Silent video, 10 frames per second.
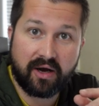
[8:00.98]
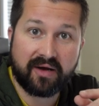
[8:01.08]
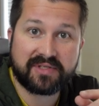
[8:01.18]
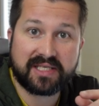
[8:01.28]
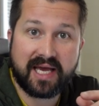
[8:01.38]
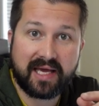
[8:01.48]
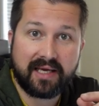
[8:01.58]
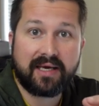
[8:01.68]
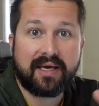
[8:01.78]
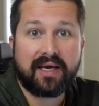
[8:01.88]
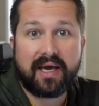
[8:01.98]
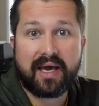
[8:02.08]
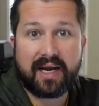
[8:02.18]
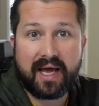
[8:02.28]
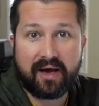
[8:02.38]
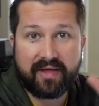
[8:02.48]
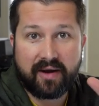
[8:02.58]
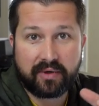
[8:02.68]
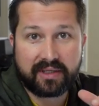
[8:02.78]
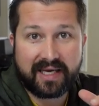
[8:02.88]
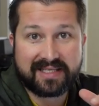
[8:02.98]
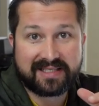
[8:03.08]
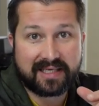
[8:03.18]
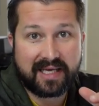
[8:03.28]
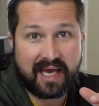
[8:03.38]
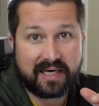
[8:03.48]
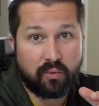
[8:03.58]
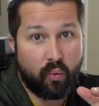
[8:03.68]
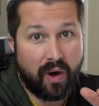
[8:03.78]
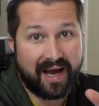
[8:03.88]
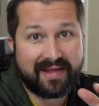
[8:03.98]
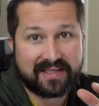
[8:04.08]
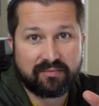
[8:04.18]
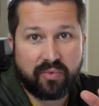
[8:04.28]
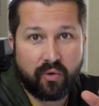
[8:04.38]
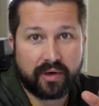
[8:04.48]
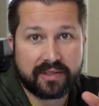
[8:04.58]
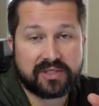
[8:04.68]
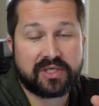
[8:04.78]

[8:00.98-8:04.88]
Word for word: offset and how that relates to gain and why that's important.